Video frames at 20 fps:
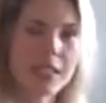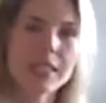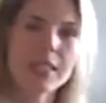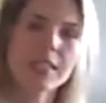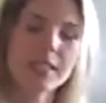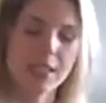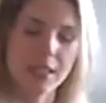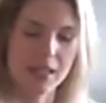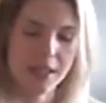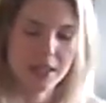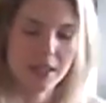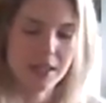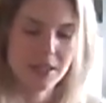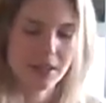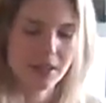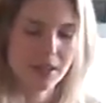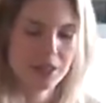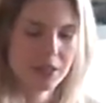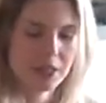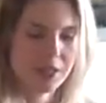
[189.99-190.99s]
placing in
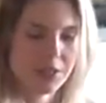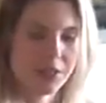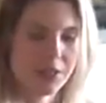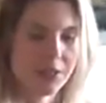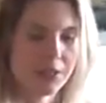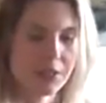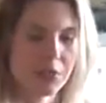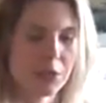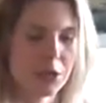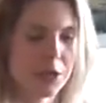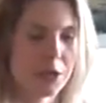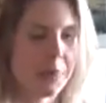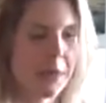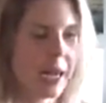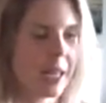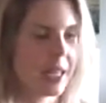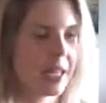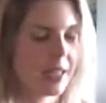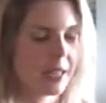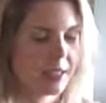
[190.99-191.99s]
the different
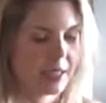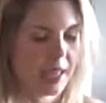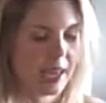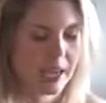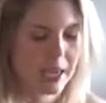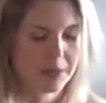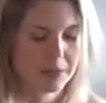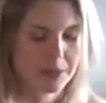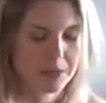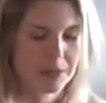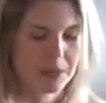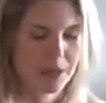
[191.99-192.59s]
Rudbeckia types.